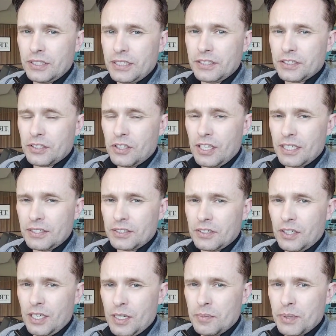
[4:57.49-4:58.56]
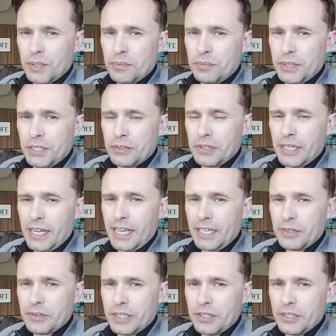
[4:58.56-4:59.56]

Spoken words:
is a nice guy, but bitter and angry,